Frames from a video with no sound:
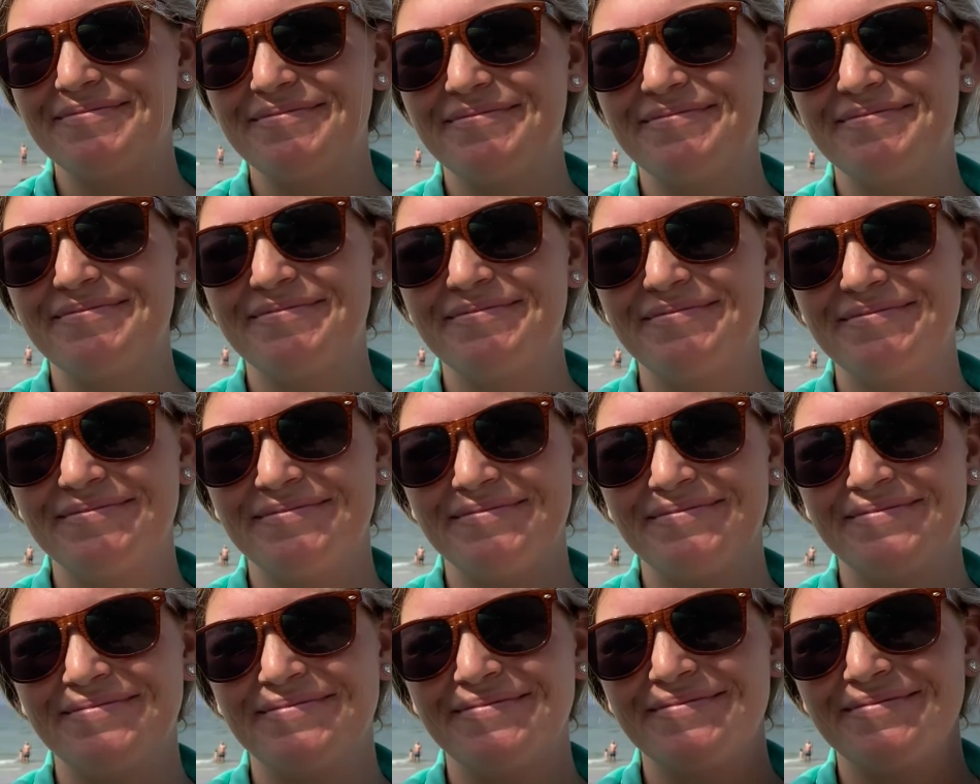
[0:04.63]

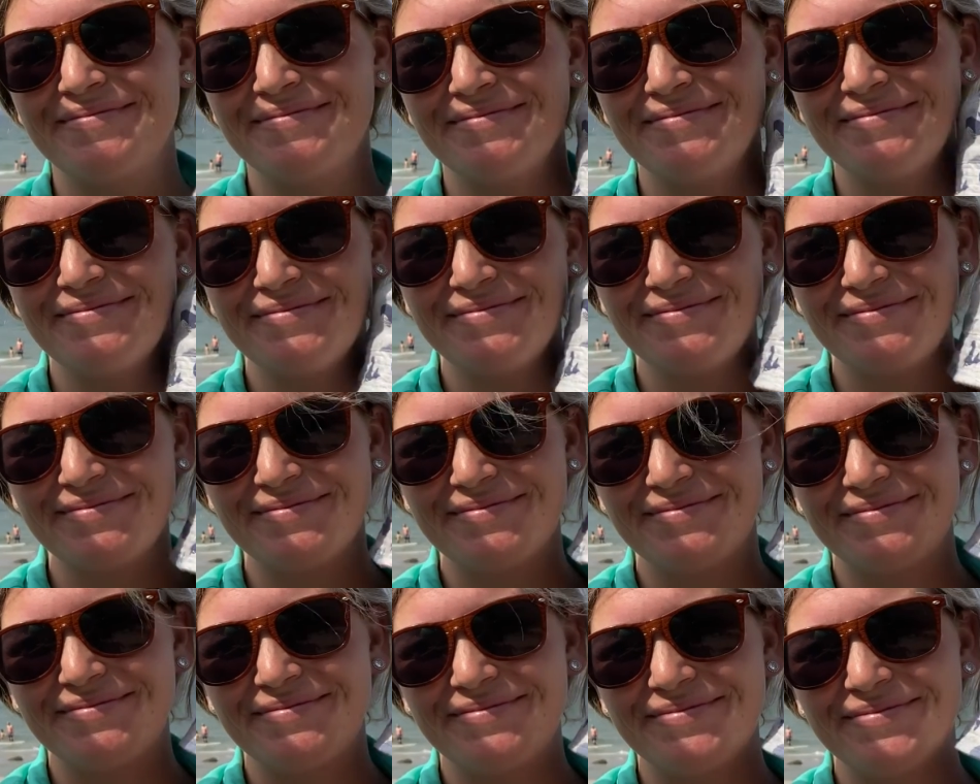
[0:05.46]

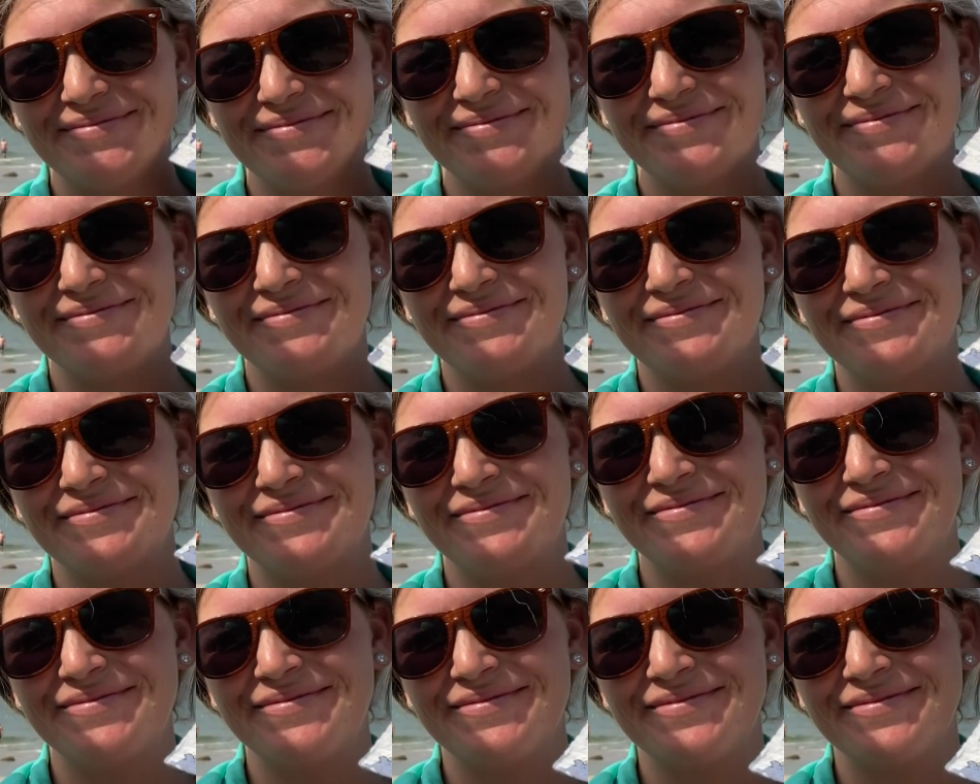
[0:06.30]

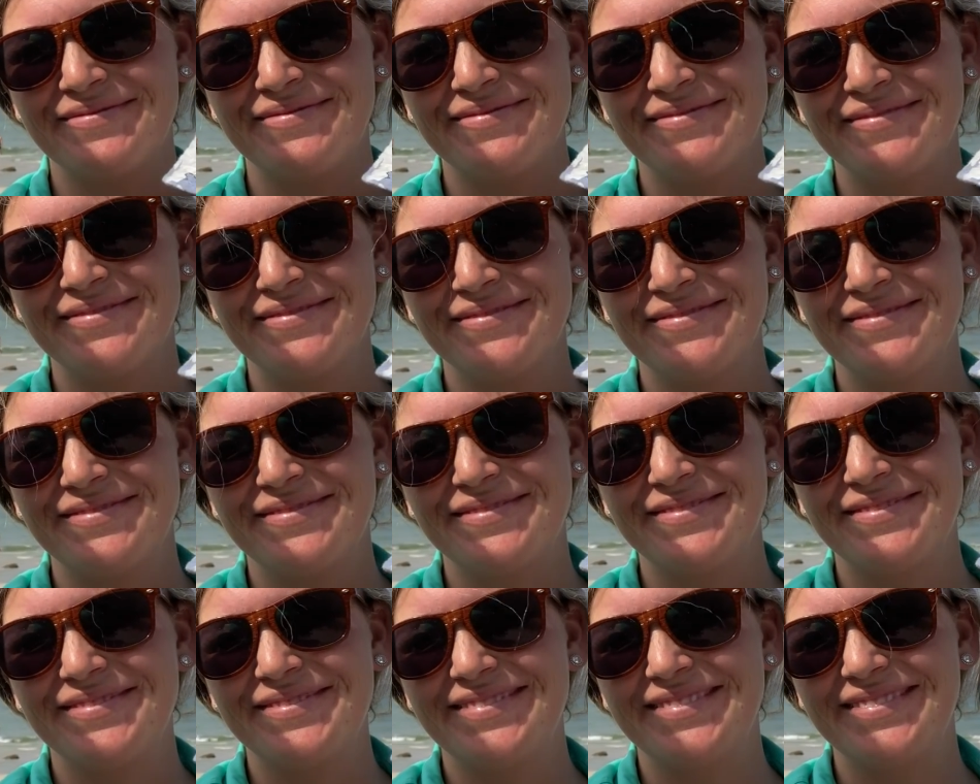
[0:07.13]

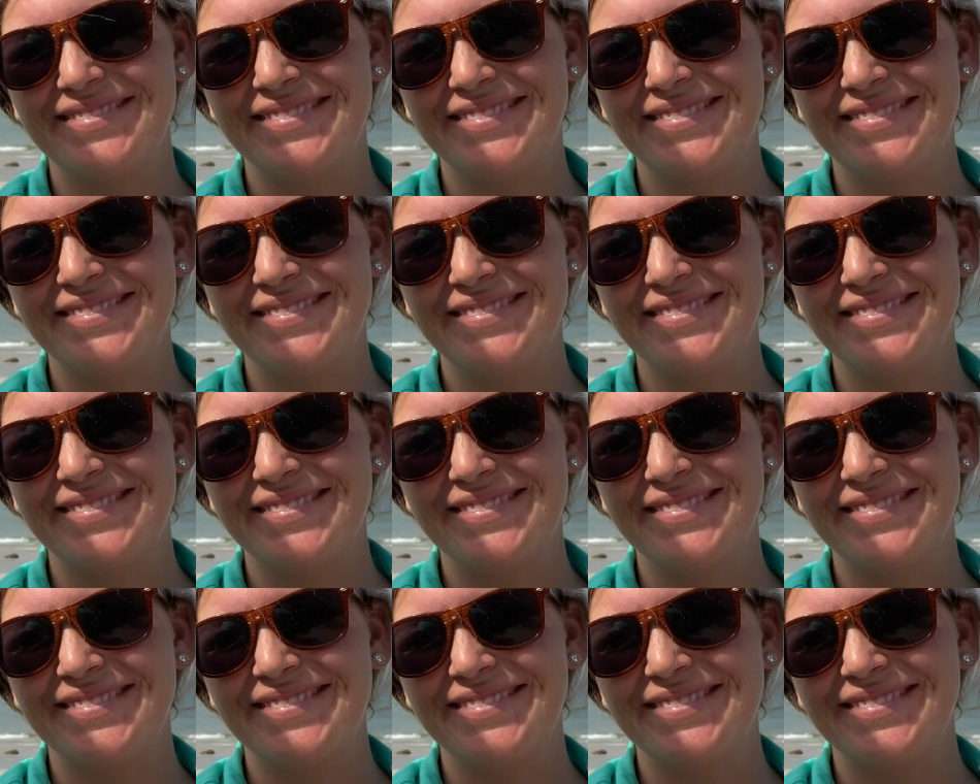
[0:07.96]
(silent)